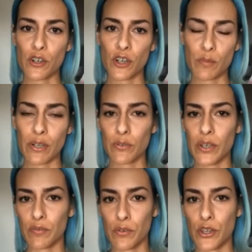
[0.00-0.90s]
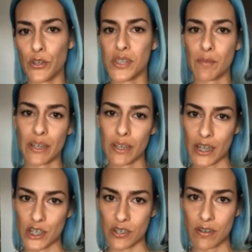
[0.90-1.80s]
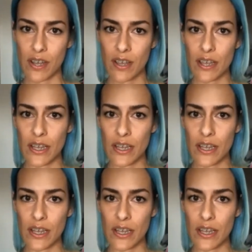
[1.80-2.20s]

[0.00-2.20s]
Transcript: going to be looking for the new summer collection.